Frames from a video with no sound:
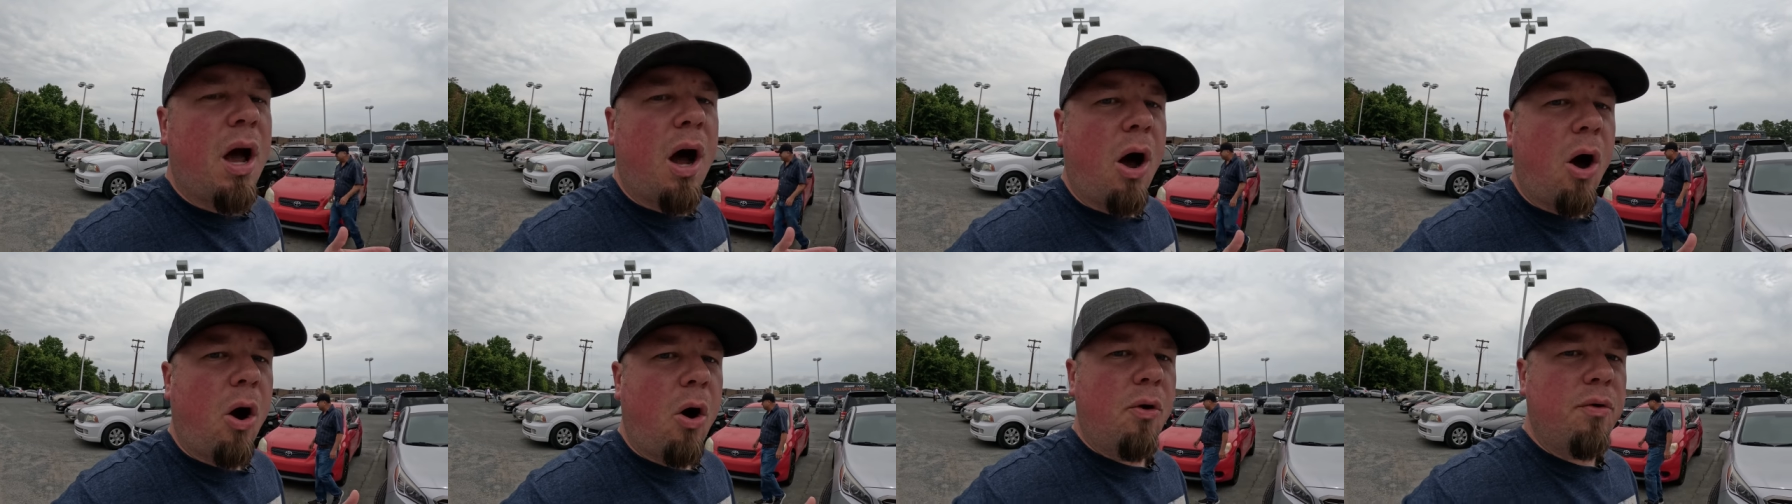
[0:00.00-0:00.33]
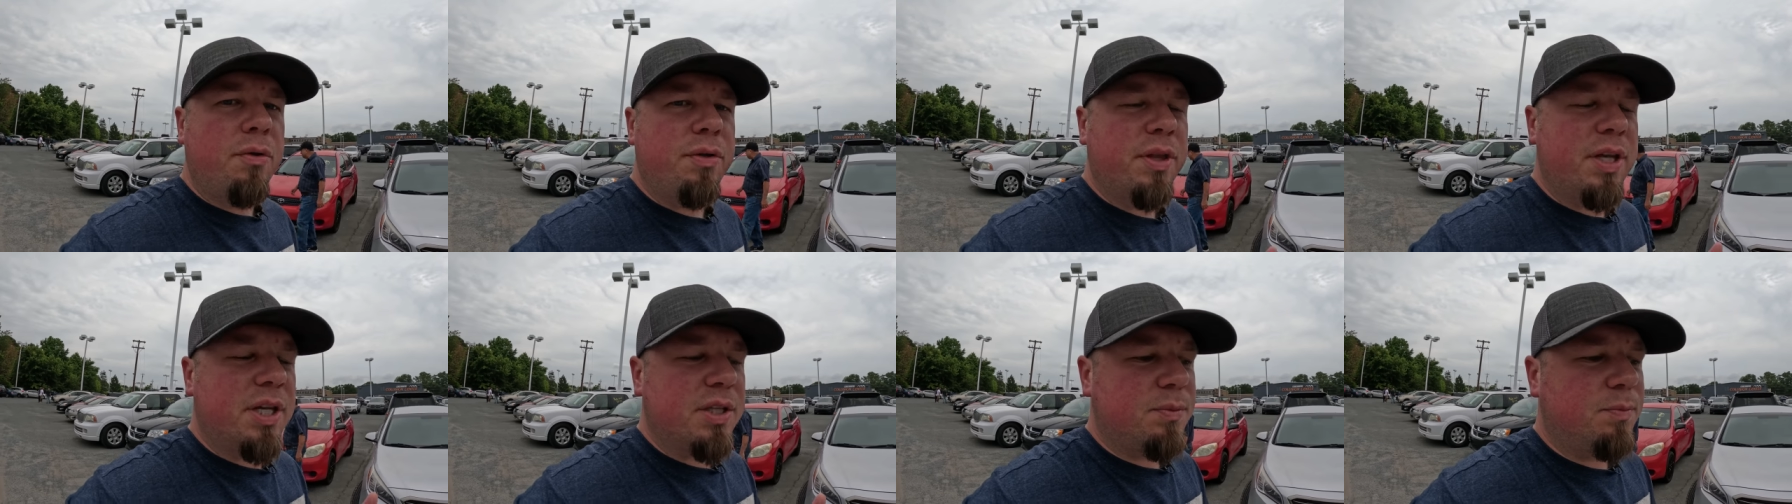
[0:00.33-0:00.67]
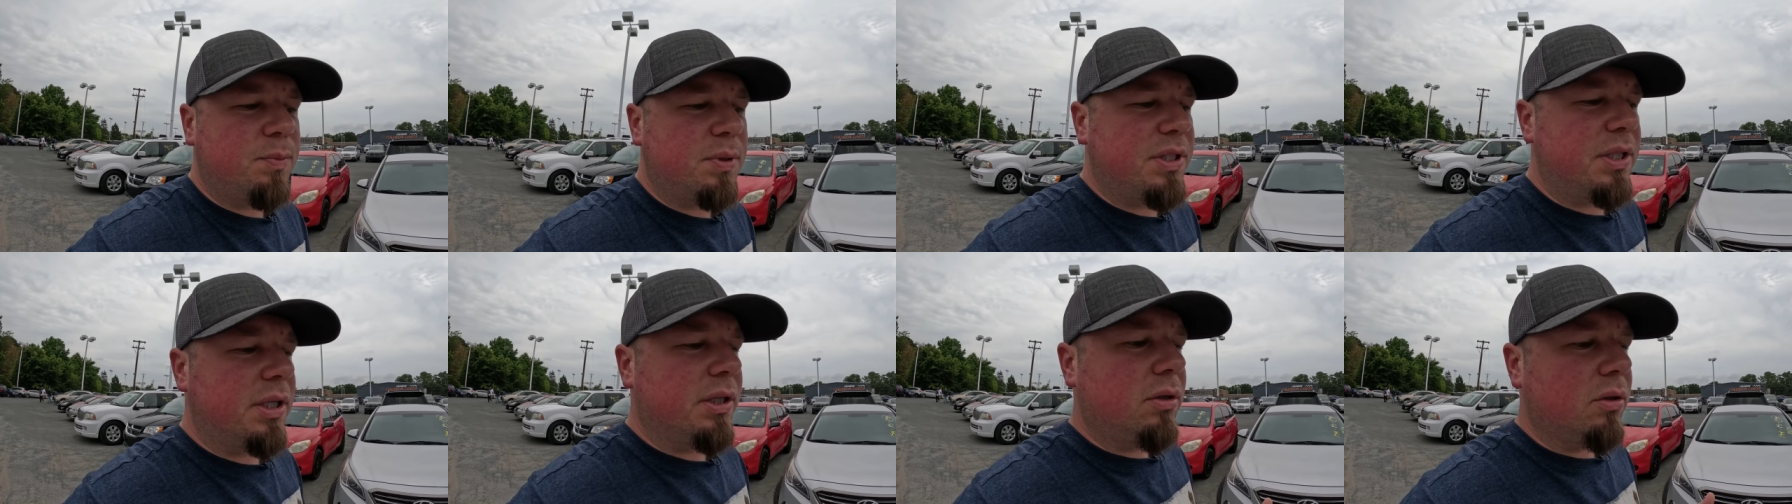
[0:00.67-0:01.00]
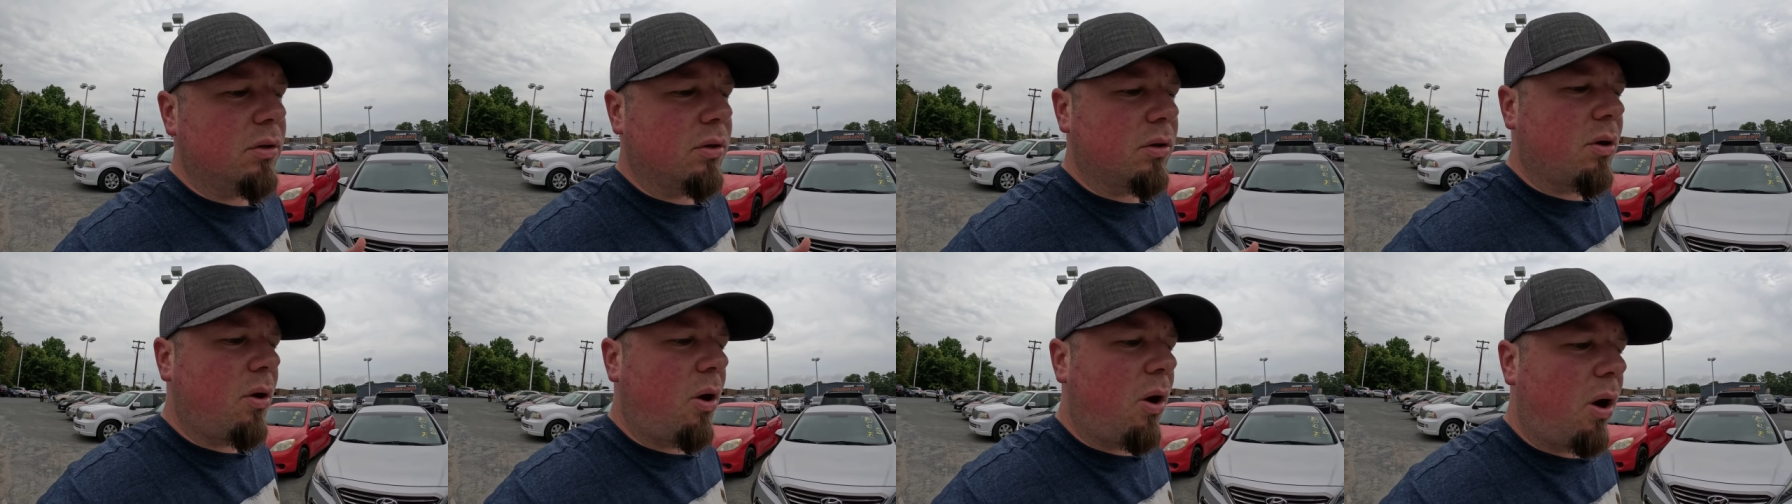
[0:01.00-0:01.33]
on this
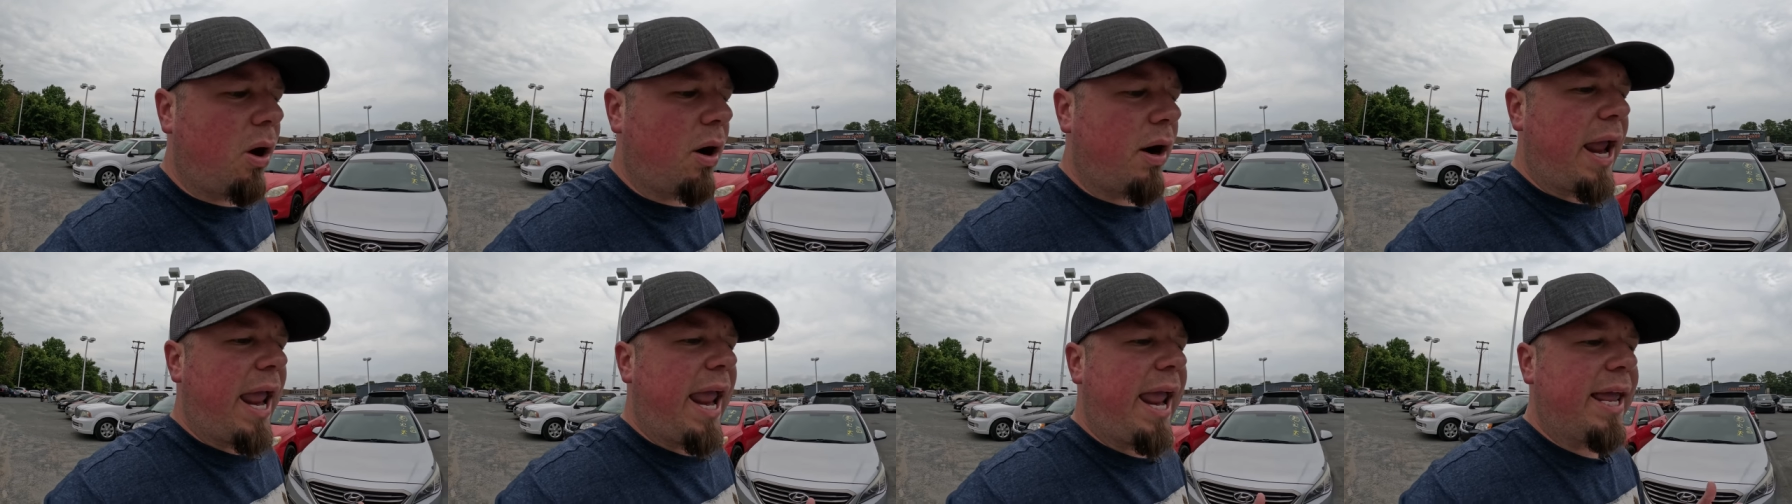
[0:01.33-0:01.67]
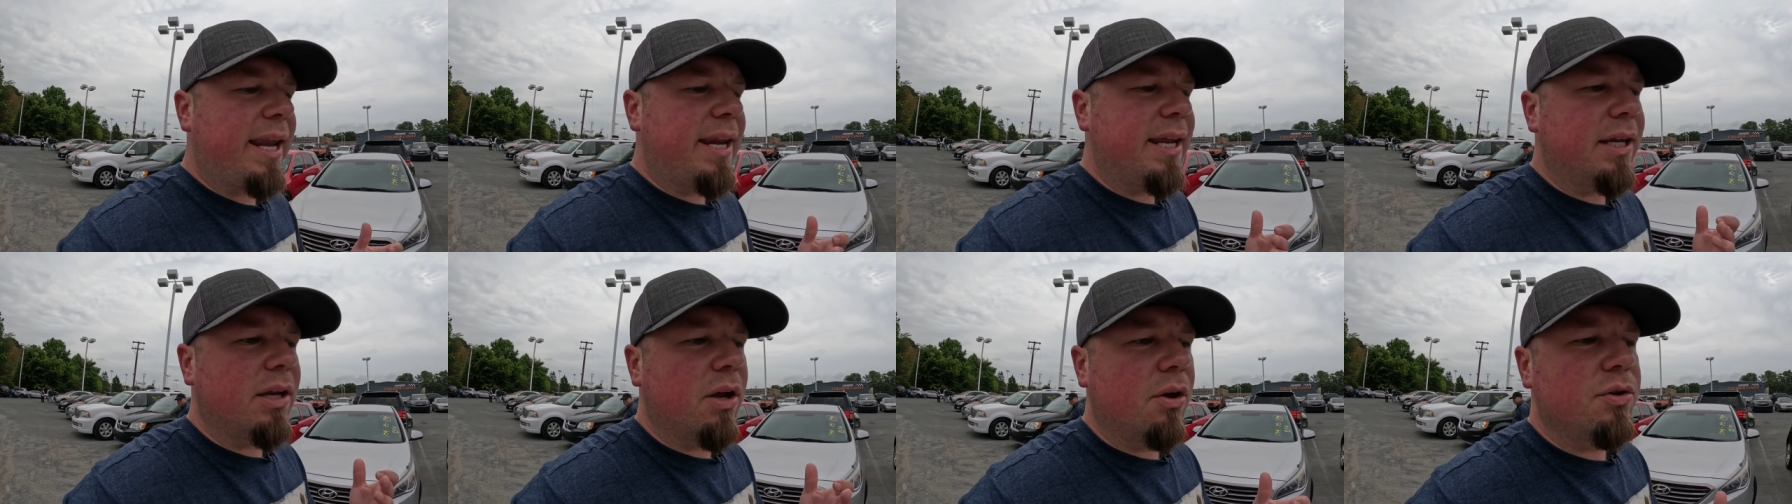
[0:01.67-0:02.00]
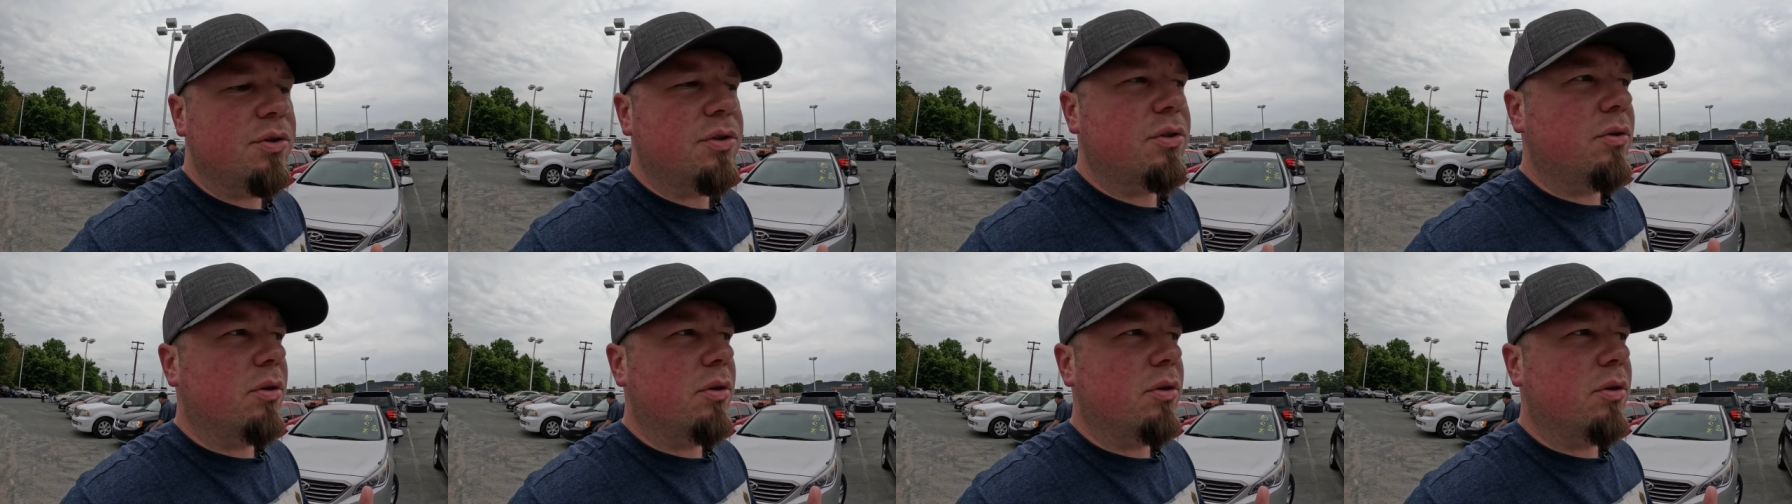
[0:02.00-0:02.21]
particular car and it goes